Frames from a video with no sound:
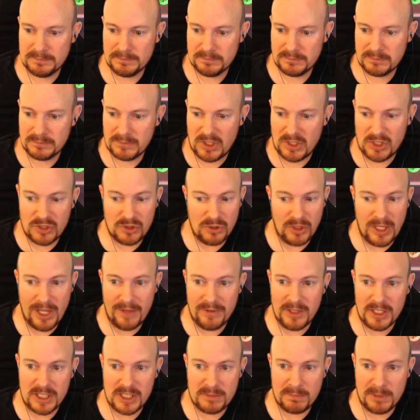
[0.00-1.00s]
Because you'll have
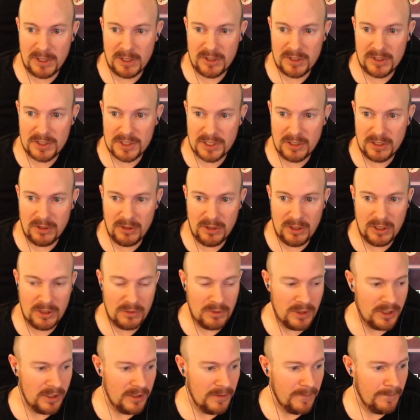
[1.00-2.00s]
the experience to go along
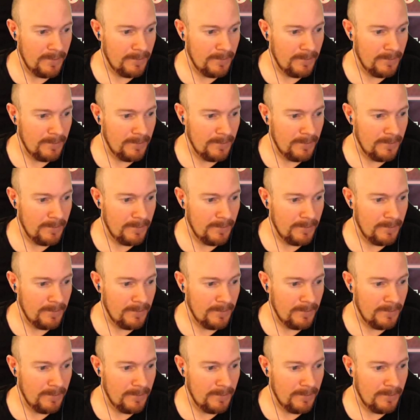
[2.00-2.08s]
with it.